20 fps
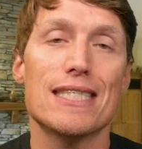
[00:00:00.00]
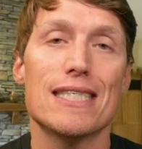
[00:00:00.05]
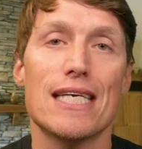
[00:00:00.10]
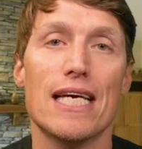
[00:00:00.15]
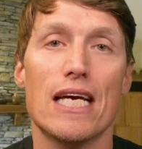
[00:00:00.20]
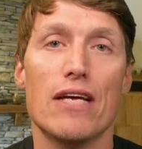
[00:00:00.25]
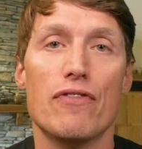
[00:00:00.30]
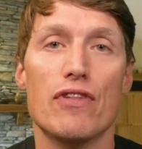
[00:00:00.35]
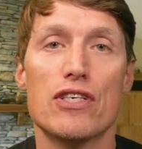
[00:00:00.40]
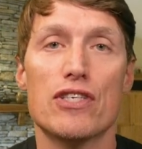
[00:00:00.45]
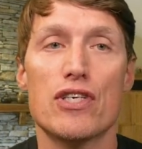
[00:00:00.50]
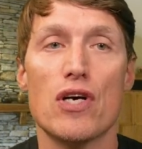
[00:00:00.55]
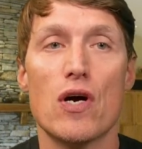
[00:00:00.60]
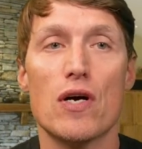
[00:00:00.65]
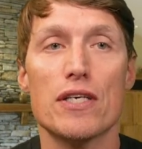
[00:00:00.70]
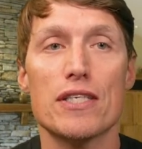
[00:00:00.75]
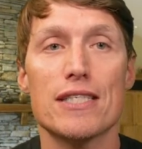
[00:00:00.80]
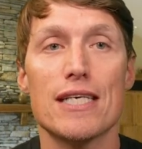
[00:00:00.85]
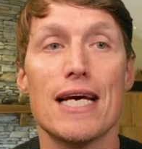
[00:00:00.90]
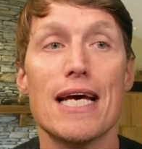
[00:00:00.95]
in the
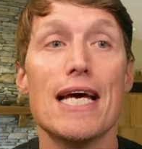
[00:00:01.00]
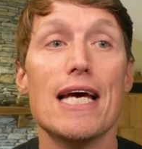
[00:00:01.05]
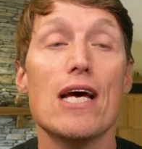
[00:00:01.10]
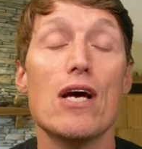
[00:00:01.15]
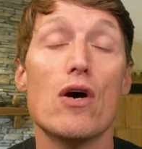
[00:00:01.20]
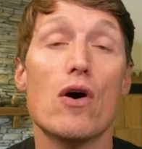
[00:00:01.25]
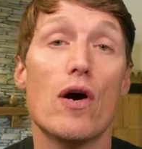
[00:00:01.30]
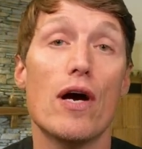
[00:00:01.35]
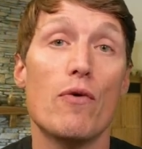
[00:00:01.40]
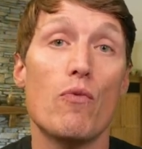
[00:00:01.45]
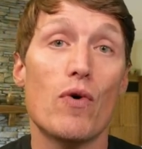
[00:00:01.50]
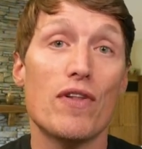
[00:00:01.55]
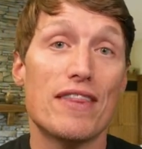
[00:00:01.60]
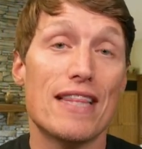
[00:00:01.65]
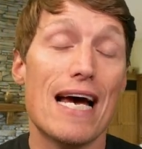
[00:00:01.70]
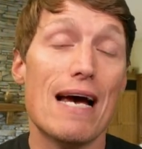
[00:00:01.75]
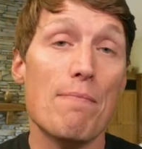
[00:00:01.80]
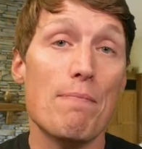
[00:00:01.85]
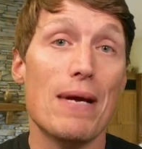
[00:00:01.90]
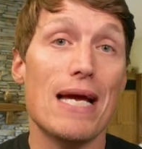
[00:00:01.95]
charts. And what
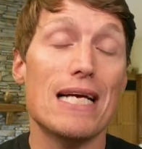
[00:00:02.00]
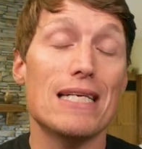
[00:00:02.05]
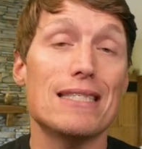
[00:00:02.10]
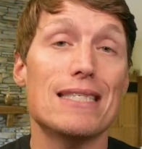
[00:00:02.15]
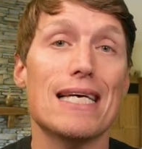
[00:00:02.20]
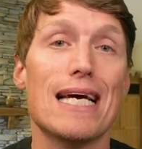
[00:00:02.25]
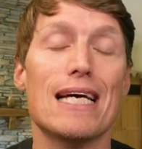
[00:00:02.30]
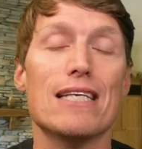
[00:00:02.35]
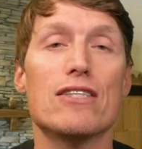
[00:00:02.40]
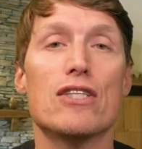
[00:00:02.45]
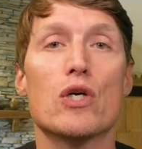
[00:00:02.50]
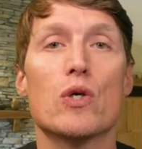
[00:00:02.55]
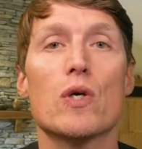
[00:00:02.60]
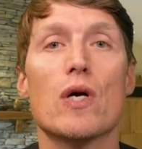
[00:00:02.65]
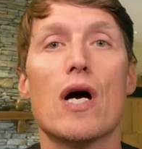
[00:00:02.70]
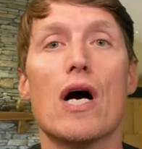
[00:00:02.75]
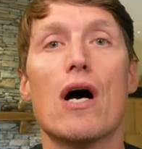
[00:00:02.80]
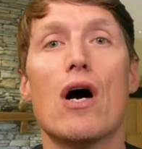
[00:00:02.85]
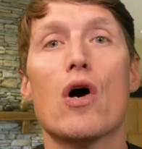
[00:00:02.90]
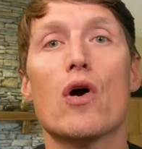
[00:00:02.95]
that means is there
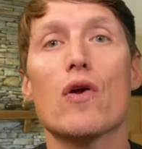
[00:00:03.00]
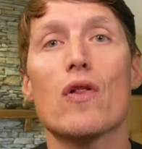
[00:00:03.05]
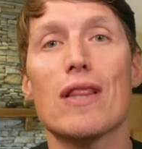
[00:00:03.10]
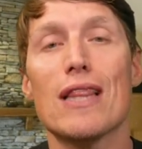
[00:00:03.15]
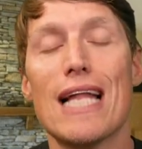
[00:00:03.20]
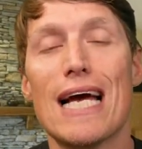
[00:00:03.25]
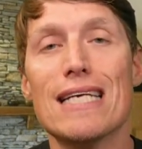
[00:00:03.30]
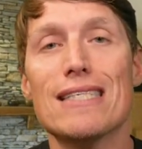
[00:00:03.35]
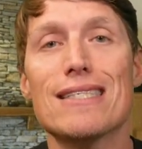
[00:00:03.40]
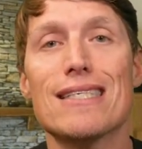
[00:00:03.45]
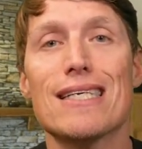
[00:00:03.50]
are less